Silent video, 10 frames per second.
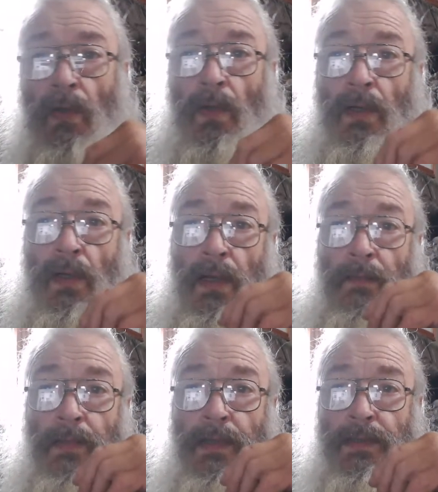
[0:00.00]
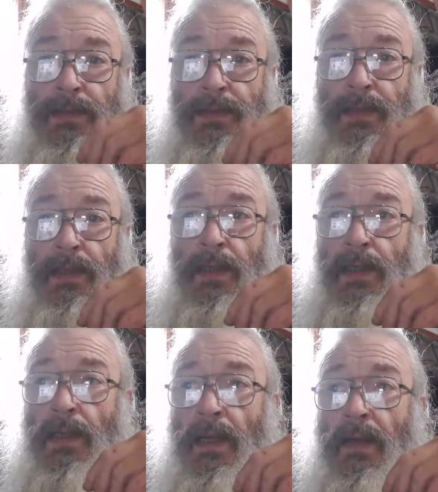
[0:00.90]
Let me
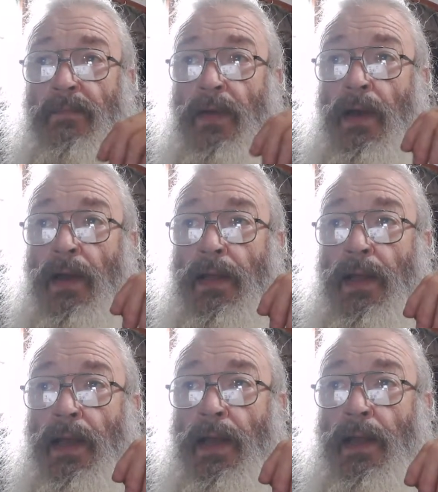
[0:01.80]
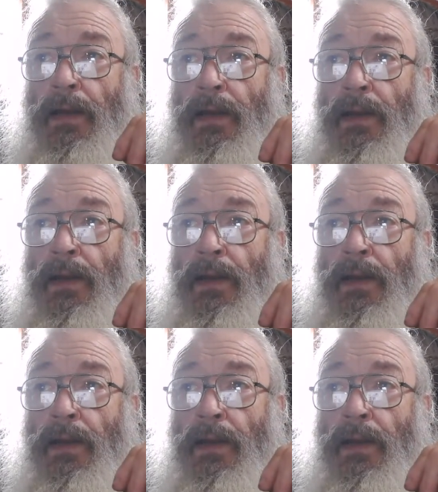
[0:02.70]
see if I can.